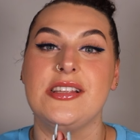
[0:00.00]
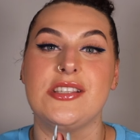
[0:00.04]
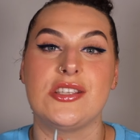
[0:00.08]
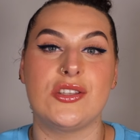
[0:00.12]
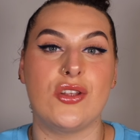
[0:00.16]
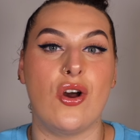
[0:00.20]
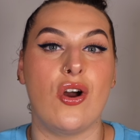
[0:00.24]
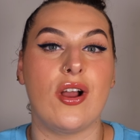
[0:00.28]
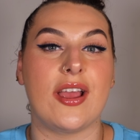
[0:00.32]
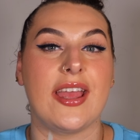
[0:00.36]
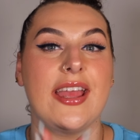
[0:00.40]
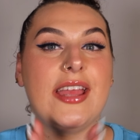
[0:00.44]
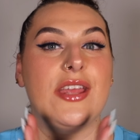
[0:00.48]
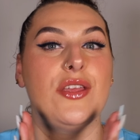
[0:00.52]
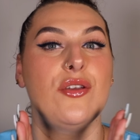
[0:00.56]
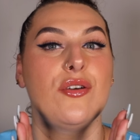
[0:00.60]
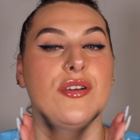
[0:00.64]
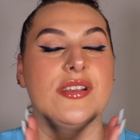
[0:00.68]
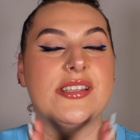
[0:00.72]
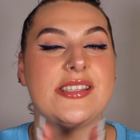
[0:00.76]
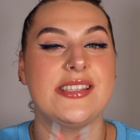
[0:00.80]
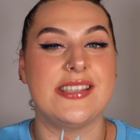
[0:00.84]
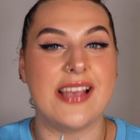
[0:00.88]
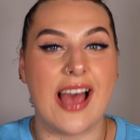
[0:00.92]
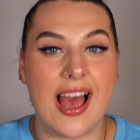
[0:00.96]
in stock in
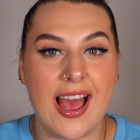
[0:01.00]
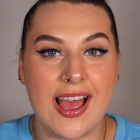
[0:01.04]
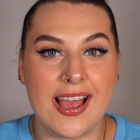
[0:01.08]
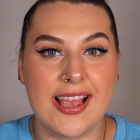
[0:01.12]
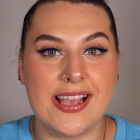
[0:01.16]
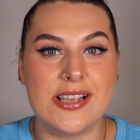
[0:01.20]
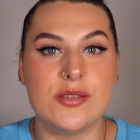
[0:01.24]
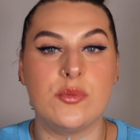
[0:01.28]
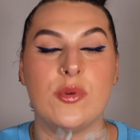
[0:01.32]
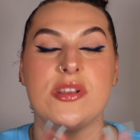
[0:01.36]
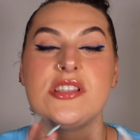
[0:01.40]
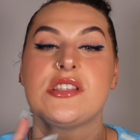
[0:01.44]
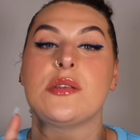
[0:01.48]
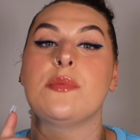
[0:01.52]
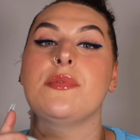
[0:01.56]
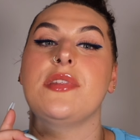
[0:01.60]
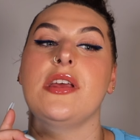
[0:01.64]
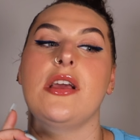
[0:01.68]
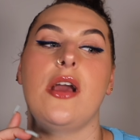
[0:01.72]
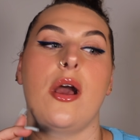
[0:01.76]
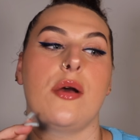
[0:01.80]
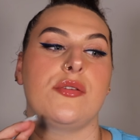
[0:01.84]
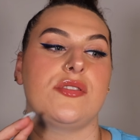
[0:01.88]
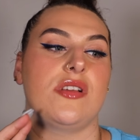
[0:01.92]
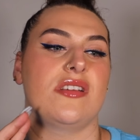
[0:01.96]
your size, when
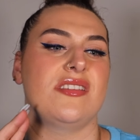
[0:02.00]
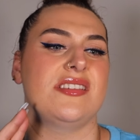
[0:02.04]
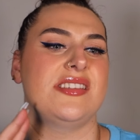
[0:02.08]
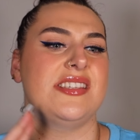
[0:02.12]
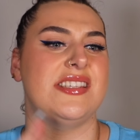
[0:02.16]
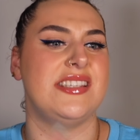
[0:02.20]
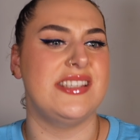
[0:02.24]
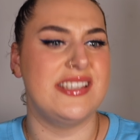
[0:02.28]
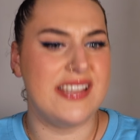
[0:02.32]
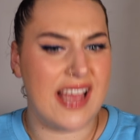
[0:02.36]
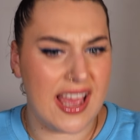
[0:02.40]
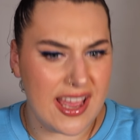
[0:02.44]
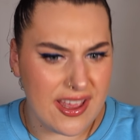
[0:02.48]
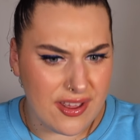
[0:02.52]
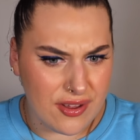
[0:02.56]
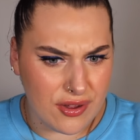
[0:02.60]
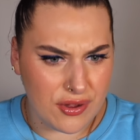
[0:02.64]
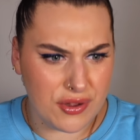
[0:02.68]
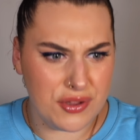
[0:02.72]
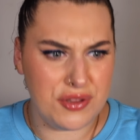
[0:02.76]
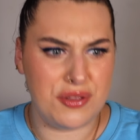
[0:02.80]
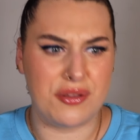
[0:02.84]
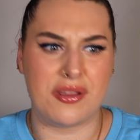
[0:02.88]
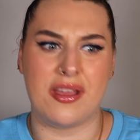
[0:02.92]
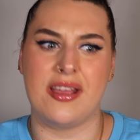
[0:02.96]
something goes on
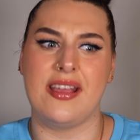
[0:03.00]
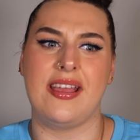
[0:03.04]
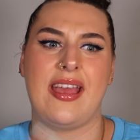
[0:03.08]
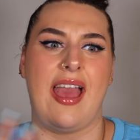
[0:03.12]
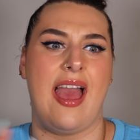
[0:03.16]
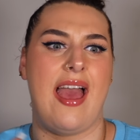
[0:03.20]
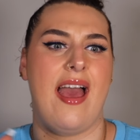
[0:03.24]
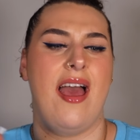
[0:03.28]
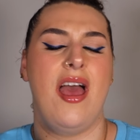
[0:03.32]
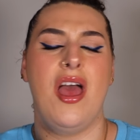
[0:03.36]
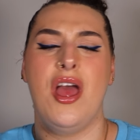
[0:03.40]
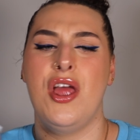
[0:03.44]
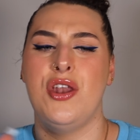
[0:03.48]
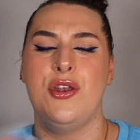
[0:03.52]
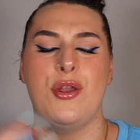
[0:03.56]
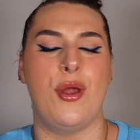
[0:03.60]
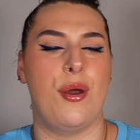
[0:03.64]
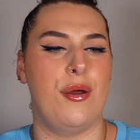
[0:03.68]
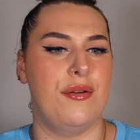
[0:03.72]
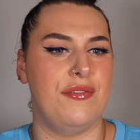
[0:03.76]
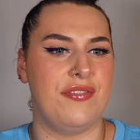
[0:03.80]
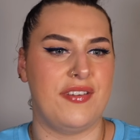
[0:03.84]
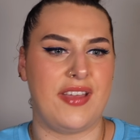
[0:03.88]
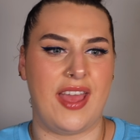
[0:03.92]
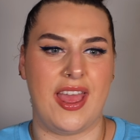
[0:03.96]
sale, you can get
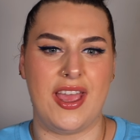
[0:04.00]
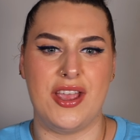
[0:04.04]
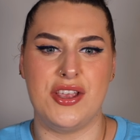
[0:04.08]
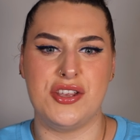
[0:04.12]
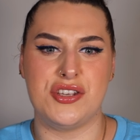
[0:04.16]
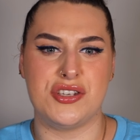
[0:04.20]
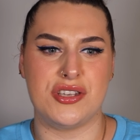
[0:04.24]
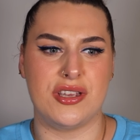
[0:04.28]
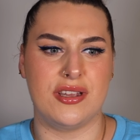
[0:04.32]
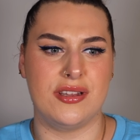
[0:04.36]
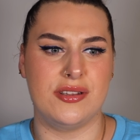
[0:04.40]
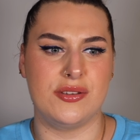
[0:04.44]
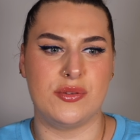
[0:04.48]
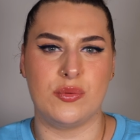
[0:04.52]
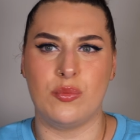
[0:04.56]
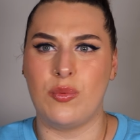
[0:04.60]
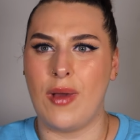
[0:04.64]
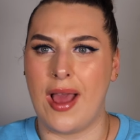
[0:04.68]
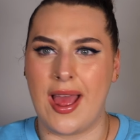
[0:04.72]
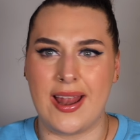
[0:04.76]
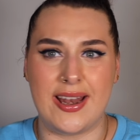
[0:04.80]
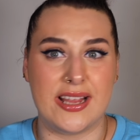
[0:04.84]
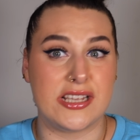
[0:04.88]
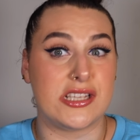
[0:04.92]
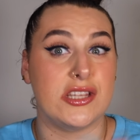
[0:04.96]
notifications
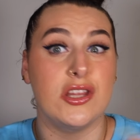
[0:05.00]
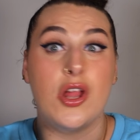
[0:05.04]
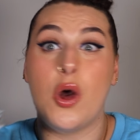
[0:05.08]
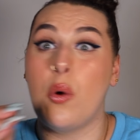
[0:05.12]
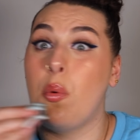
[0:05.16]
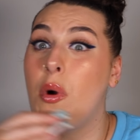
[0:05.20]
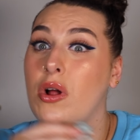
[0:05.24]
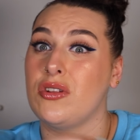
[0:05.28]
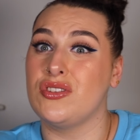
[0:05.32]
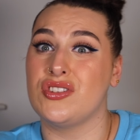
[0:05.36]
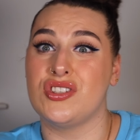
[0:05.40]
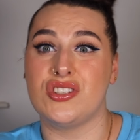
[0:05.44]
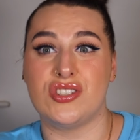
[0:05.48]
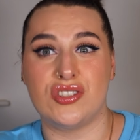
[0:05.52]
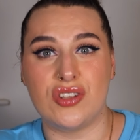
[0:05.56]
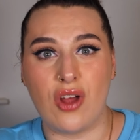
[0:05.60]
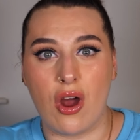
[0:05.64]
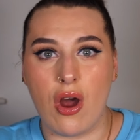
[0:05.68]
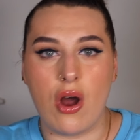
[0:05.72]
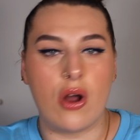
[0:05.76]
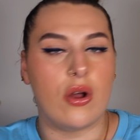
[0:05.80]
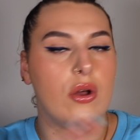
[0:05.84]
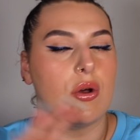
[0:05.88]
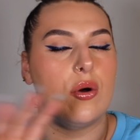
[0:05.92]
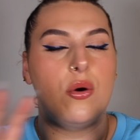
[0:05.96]
when it's low on
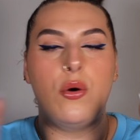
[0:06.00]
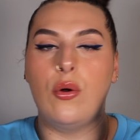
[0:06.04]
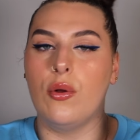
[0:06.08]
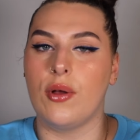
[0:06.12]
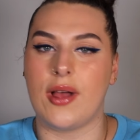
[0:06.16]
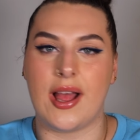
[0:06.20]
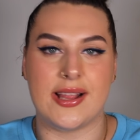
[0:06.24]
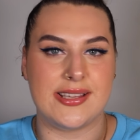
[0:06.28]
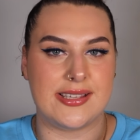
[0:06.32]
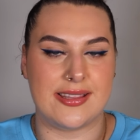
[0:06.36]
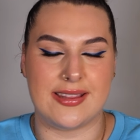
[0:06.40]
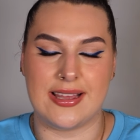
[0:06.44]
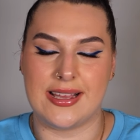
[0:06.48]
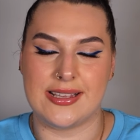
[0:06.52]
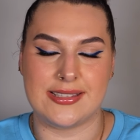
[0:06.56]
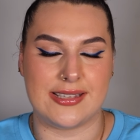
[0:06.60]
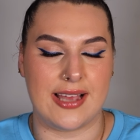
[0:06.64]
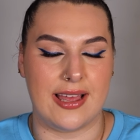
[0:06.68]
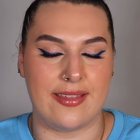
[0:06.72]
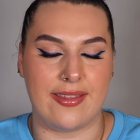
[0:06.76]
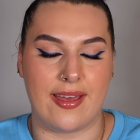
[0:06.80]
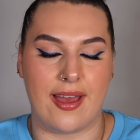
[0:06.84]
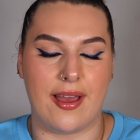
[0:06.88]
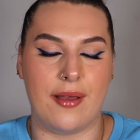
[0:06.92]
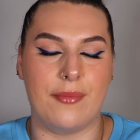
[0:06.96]
stock, all kinds of things
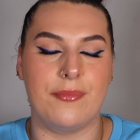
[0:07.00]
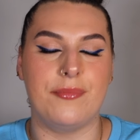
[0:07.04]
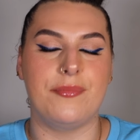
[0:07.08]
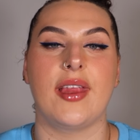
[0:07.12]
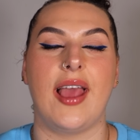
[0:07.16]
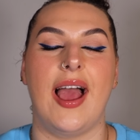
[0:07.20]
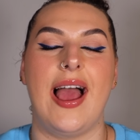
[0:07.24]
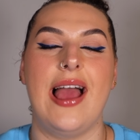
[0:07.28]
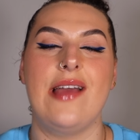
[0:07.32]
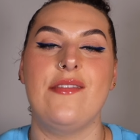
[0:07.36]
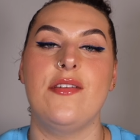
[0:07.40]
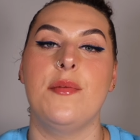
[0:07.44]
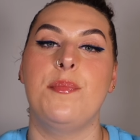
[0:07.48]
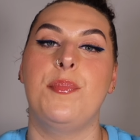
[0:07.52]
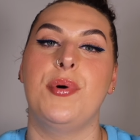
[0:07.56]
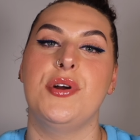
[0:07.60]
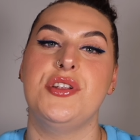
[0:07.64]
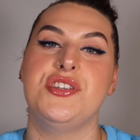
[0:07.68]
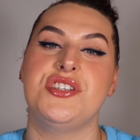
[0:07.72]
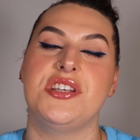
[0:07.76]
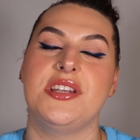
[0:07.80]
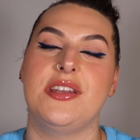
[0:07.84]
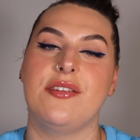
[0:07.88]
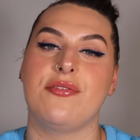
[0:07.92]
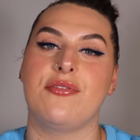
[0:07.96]
like that. I have a
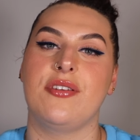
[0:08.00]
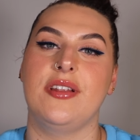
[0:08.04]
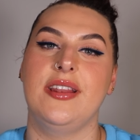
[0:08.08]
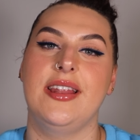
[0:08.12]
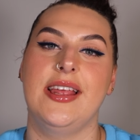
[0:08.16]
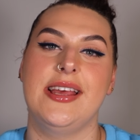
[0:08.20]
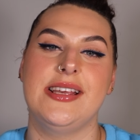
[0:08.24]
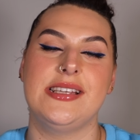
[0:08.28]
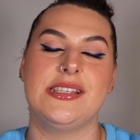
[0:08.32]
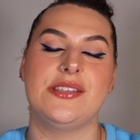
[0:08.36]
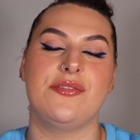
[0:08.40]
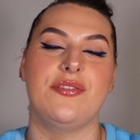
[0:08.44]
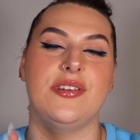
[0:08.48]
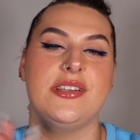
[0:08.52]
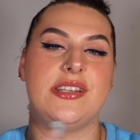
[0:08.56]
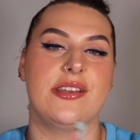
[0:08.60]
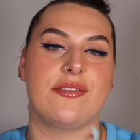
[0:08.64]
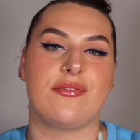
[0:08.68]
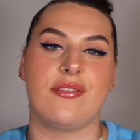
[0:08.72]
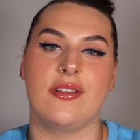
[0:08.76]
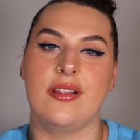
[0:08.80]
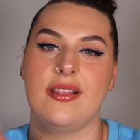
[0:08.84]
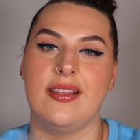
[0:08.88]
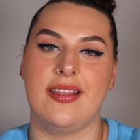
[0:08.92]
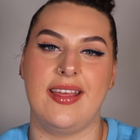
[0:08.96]
bunch of different lists for
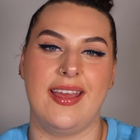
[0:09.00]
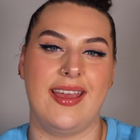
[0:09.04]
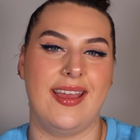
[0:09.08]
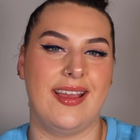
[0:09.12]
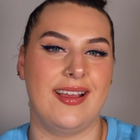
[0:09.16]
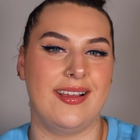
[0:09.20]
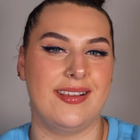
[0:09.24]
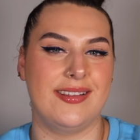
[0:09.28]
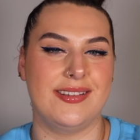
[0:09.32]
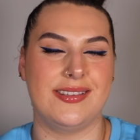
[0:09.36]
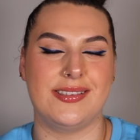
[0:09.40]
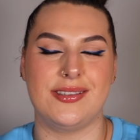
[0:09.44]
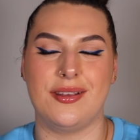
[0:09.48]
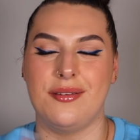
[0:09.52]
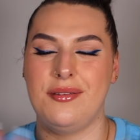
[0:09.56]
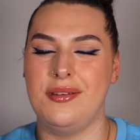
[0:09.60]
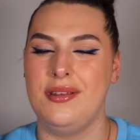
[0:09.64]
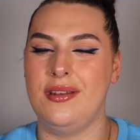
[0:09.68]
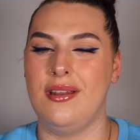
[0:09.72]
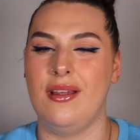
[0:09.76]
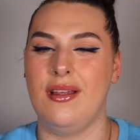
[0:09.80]
different things. So, you